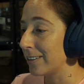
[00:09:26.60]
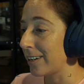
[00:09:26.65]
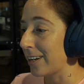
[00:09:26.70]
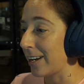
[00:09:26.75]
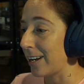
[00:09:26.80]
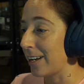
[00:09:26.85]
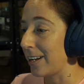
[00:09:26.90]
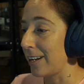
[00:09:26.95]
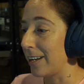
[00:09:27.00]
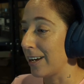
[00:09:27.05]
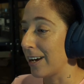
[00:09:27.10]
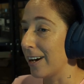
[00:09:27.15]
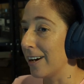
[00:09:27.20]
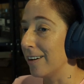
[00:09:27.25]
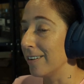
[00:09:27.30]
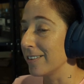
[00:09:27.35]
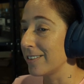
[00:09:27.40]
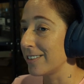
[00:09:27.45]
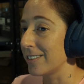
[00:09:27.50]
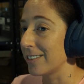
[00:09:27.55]
heading
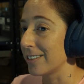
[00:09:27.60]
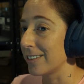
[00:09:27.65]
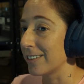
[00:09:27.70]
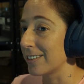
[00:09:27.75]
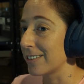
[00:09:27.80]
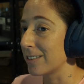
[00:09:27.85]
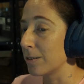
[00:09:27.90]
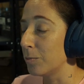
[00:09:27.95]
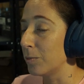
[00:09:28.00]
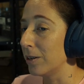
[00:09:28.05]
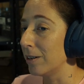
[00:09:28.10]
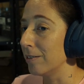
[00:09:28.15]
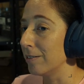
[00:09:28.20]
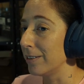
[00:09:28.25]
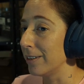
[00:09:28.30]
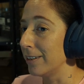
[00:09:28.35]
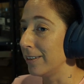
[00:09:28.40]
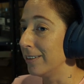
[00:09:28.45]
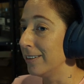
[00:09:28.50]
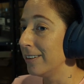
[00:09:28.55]
out somewhere and
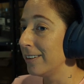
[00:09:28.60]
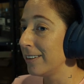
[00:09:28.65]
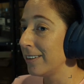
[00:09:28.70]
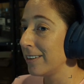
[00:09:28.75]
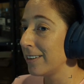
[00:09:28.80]
then